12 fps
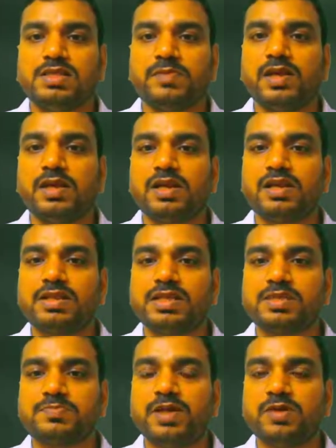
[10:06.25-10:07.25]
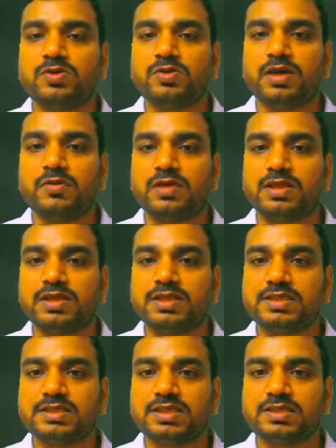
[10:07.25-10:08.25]
Similarly, the speed to cover
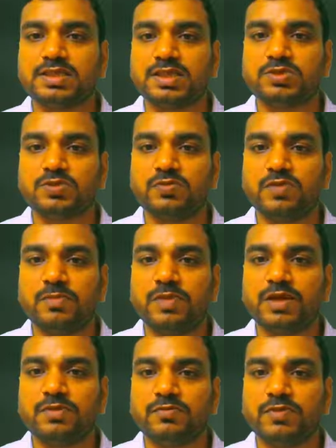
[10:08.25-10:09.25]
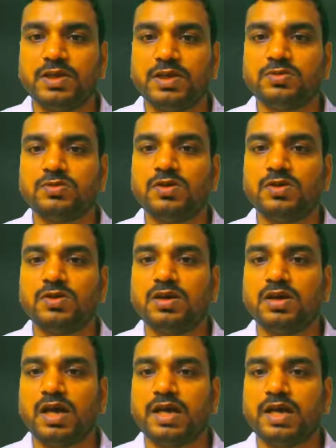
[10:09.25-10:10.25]
the distance s2 will be v2,
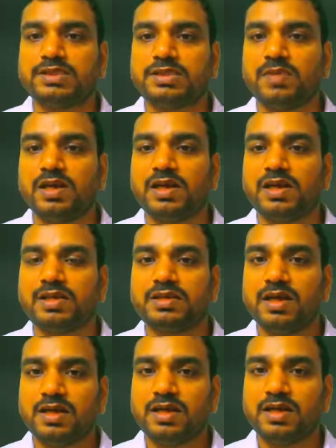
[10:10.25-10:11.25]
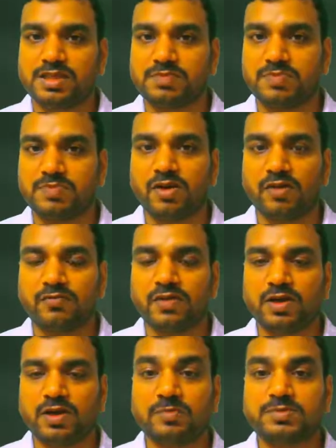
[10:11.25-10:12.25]
and similarly the speed
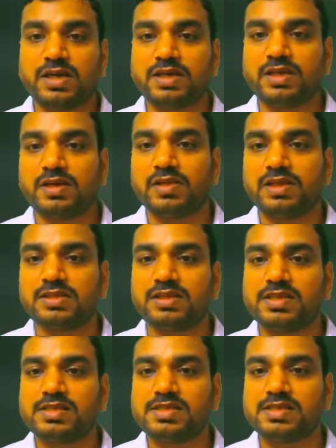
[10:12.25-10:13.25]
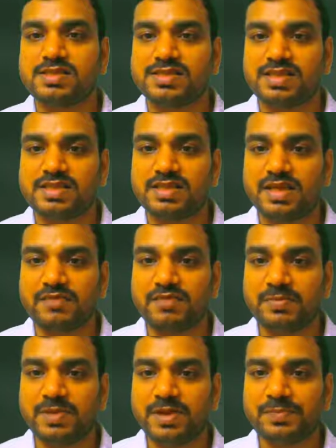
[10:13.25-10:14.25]
of an object covering the distance
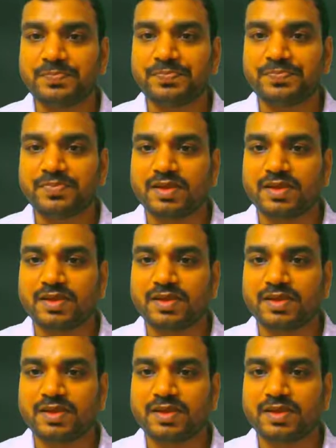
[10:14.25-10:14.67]
s3 will be